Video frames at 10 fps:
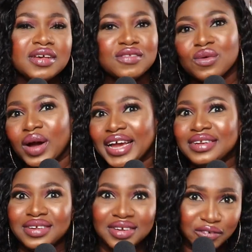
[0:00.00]
So I
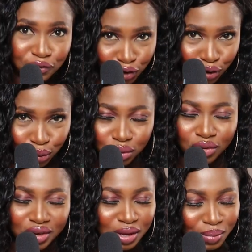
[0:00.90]
did a video
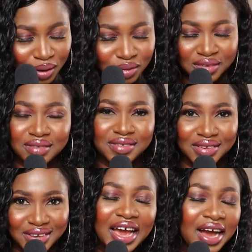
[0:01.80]
talking about it.